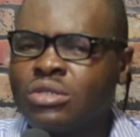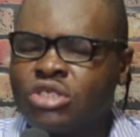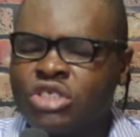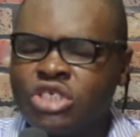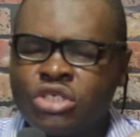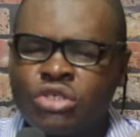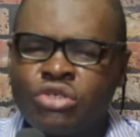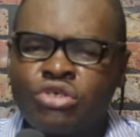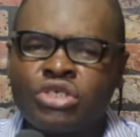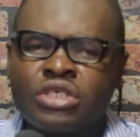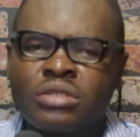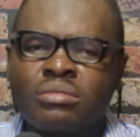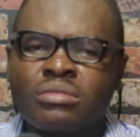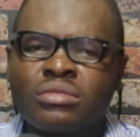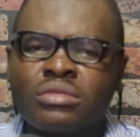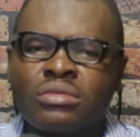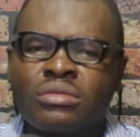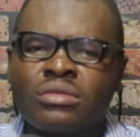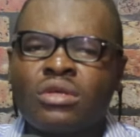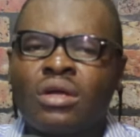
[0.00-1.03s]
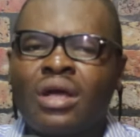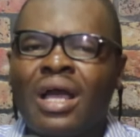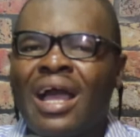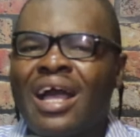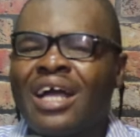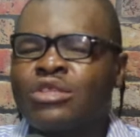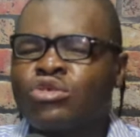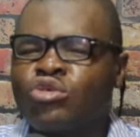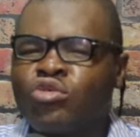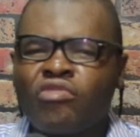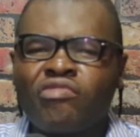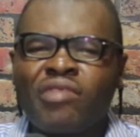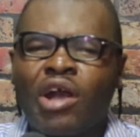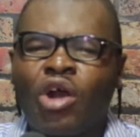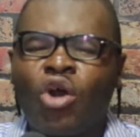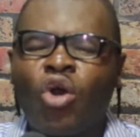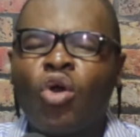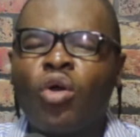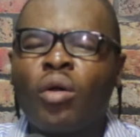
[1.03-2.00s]
this dream and to
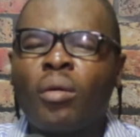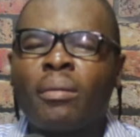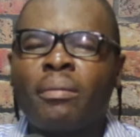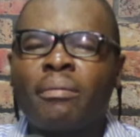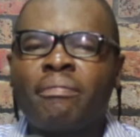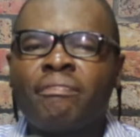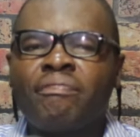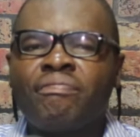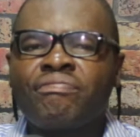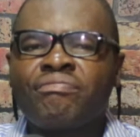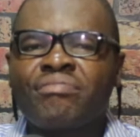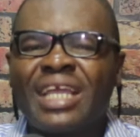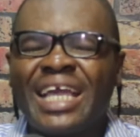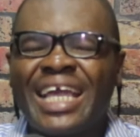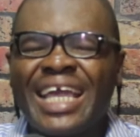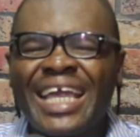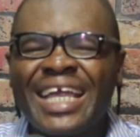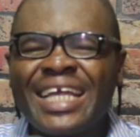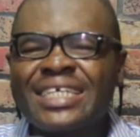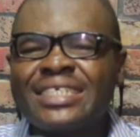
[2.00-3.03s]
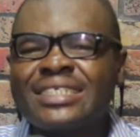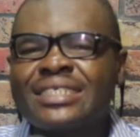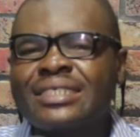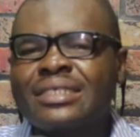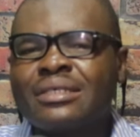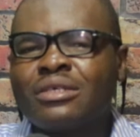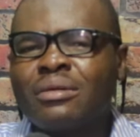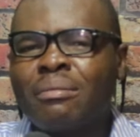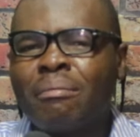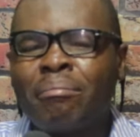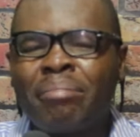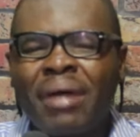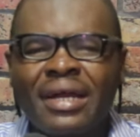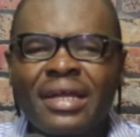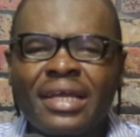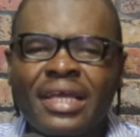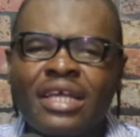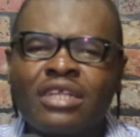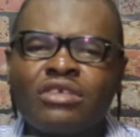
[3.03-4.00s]
overcome is
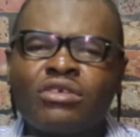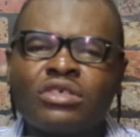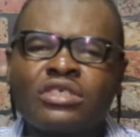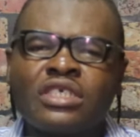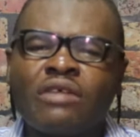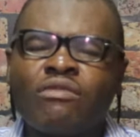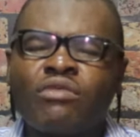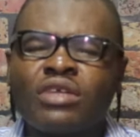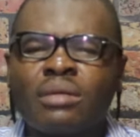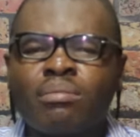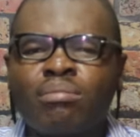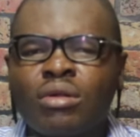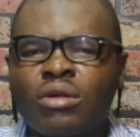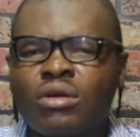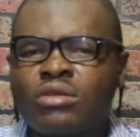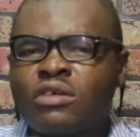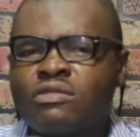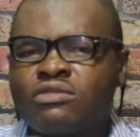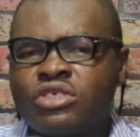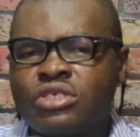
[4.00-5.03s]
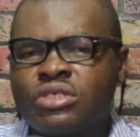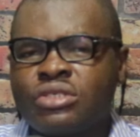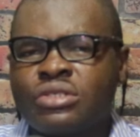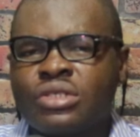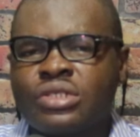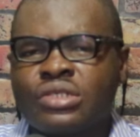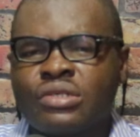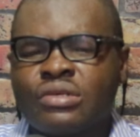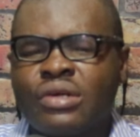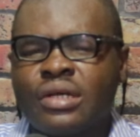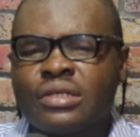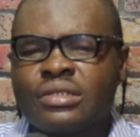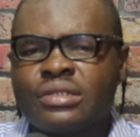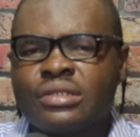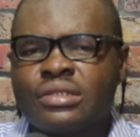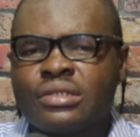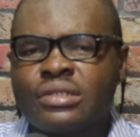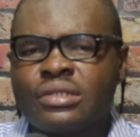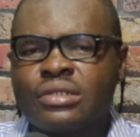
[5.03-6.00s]
barricade yourself with the blood of Jesus
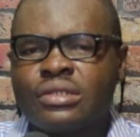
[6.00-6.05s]
Christ.